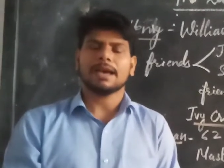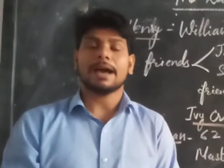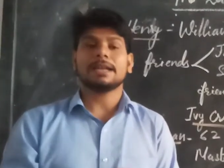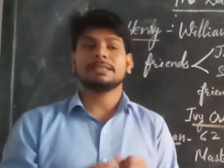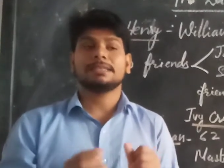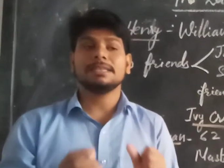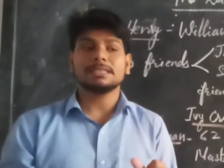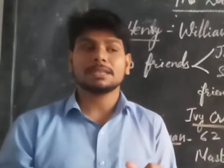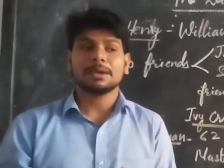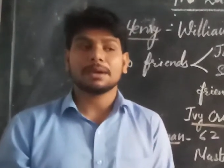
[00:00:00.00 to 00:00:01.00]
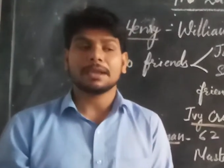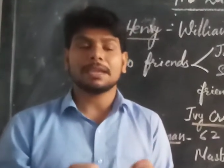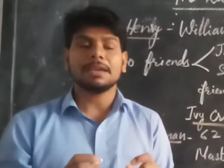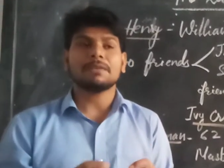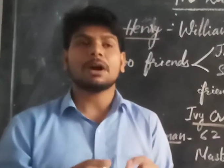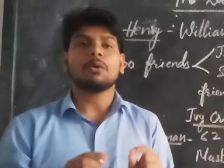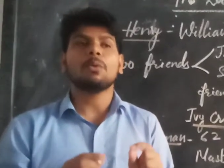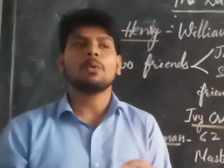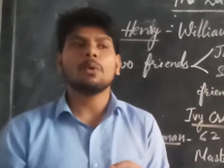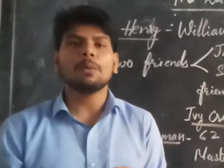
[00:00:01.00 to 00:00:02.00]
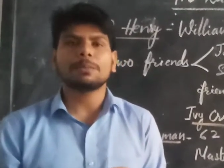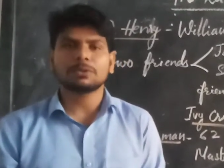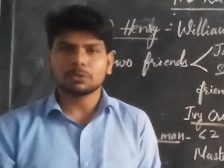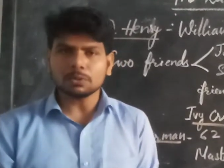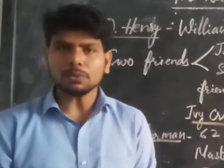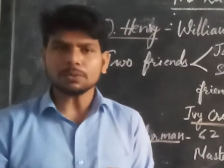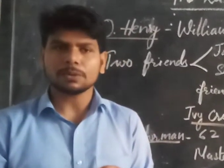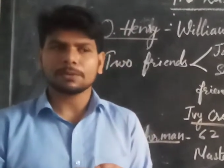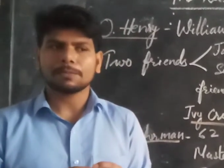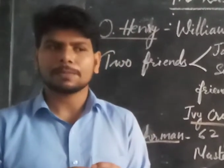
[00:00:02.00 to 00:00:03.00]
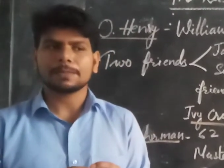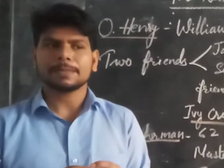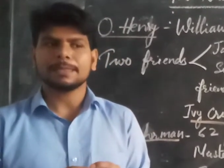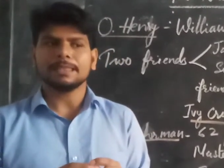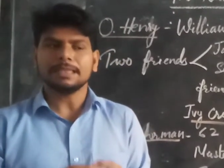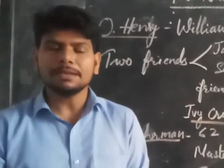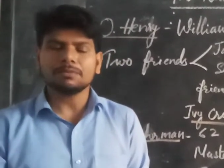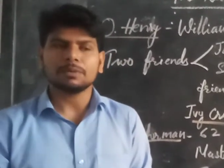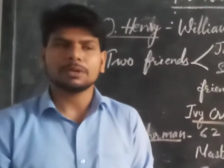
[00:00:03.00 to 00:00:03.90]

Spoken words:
and this gave a hope to live